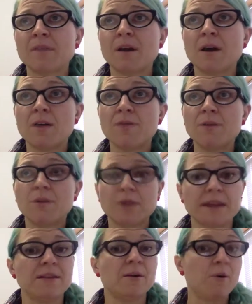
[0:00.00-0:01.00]

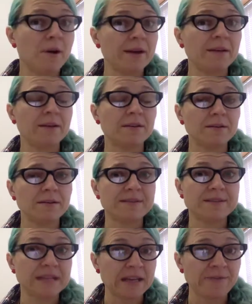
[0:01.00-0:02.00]
overlooking the quite
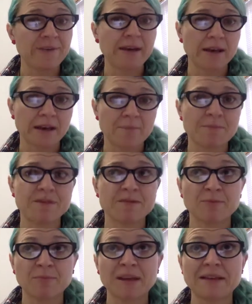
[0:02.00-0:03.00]
significant numbers
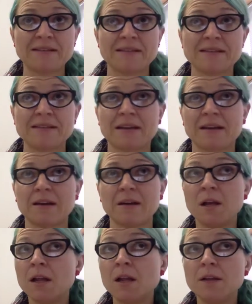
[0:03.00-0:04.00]
of places that are
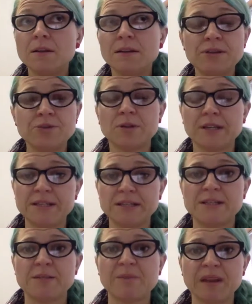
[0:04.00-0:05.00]
literally
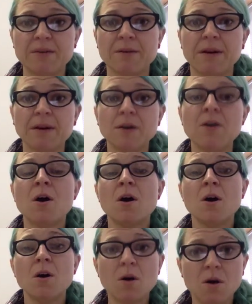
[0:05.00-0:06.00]
disappearing
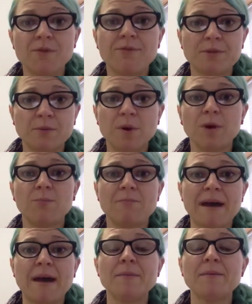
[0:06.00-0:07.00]
off the world
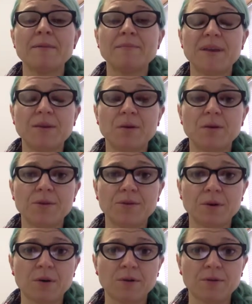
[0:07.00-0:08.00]
map
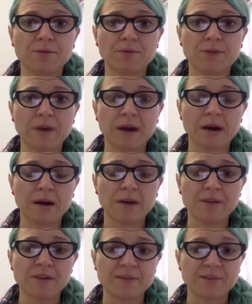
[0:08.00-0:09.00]
because of
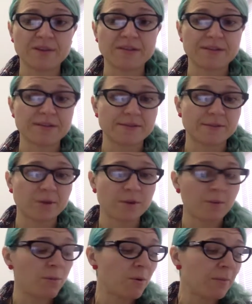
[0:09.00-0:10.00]
this process of
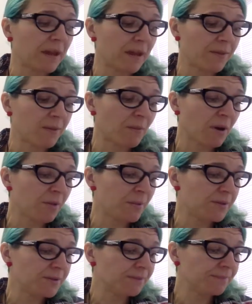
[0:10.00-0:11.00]
global warming at the
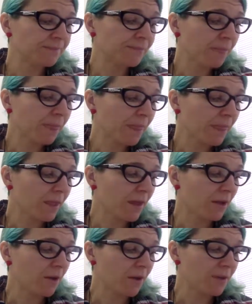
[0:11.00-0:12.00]
moment
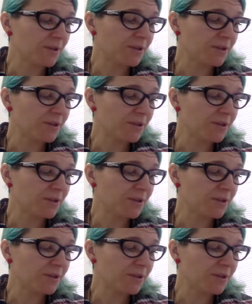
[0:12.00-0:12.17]
and climate